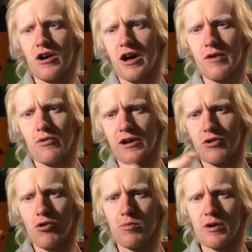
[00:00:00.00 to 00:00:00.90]
I will
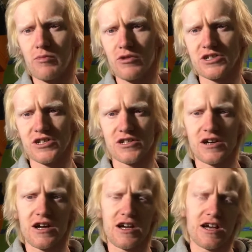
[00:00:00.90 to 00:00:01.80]
incorporate bridges.
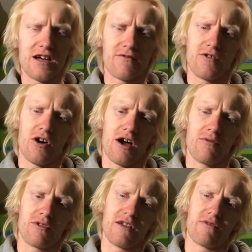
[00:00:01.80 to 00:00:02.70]
If not, I
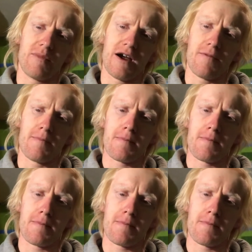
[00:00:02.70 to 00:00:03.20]
will leave them out.